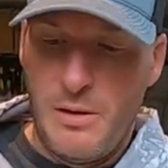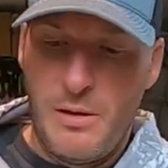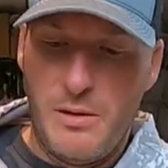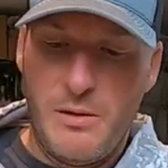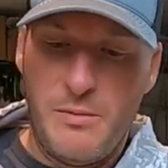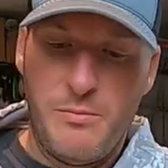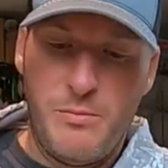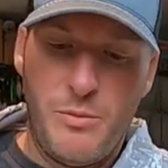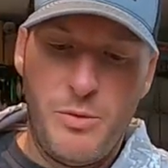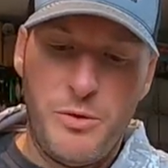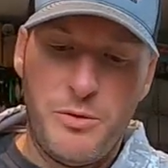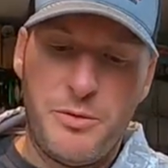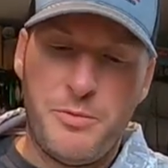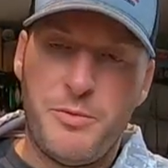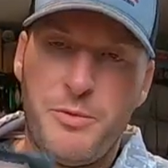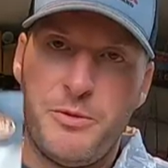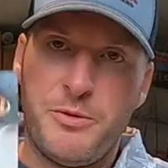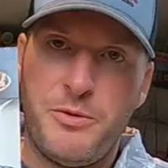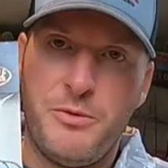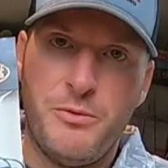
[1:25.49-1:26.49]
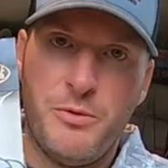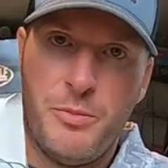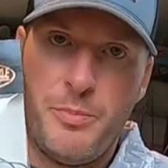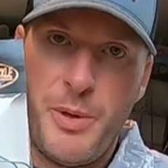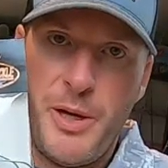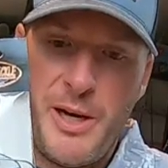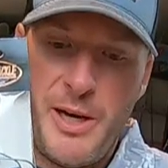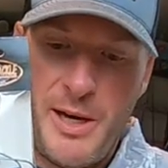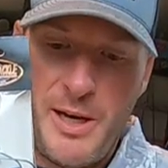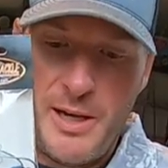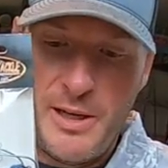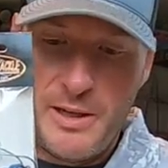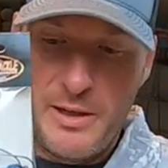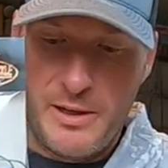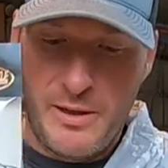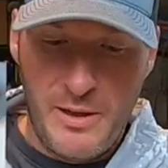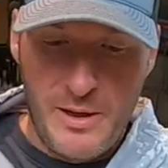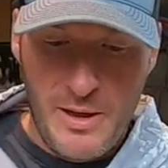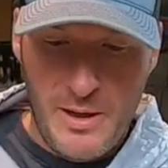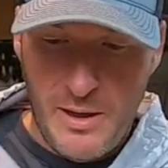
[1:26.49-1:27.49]
in multiple to a pack
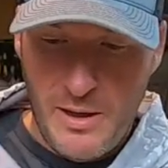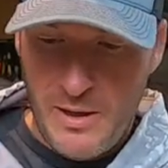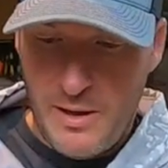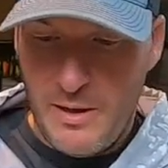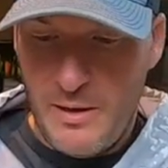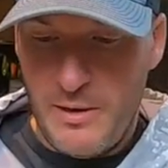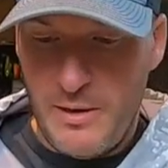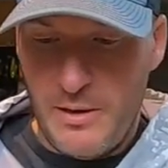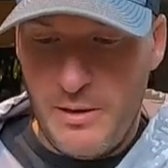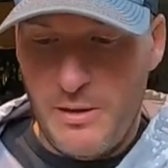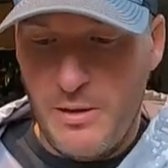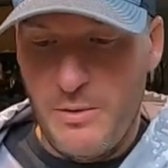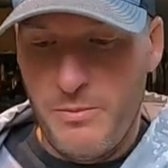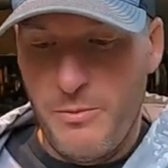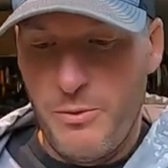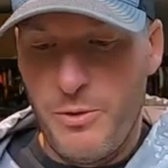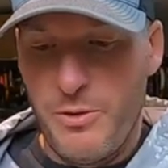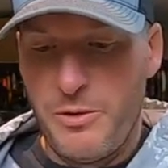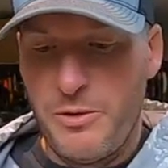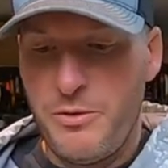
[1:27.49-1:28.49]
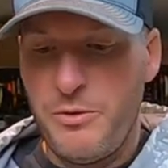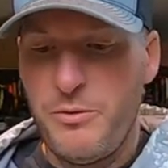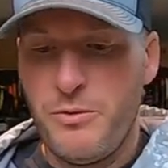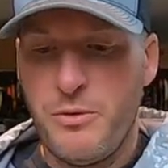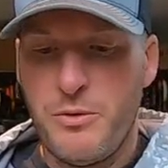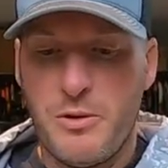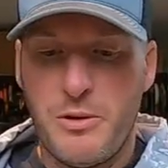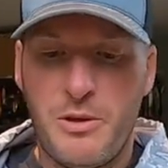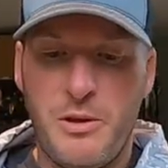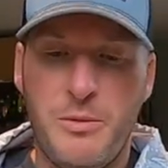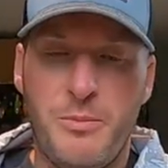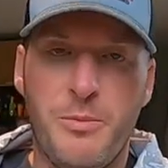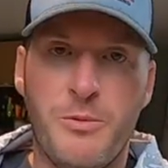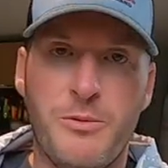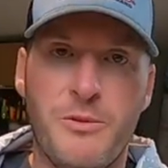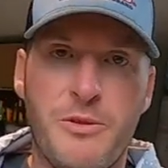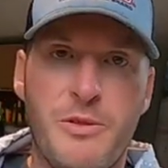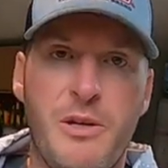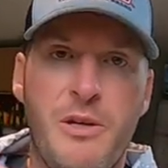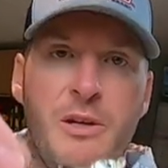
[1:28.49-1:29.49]
and they come with two hook
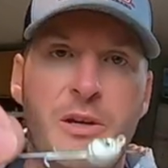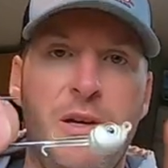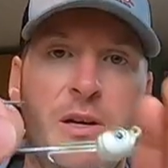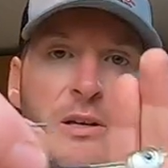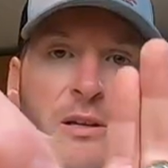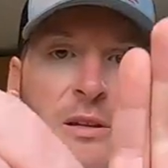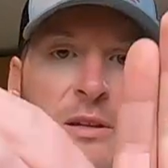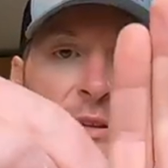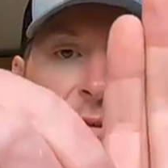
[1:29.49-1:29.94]
keepers on